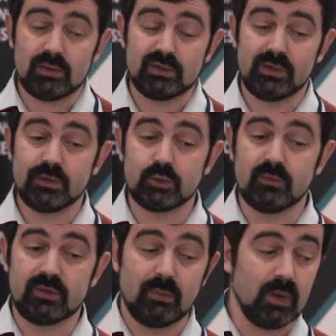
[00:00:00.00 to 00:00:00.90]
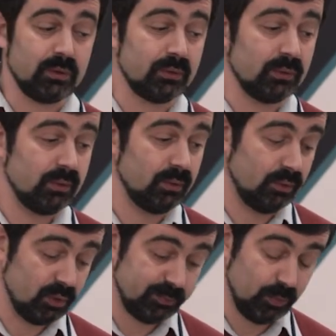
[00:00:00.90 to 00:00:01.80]
Status of automaton
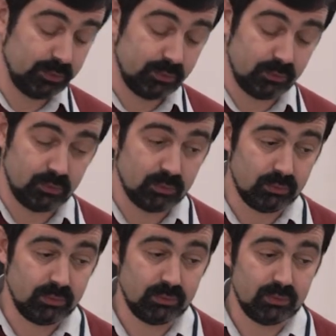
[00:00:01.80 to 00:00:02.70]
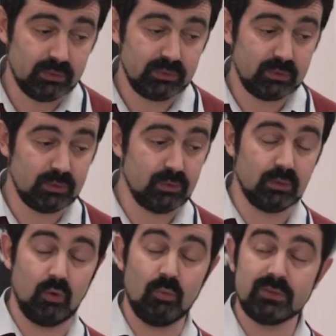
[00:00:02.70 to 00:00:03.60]
corresponds to
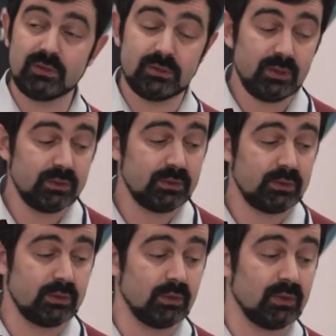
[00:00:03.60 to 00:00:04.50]
object states.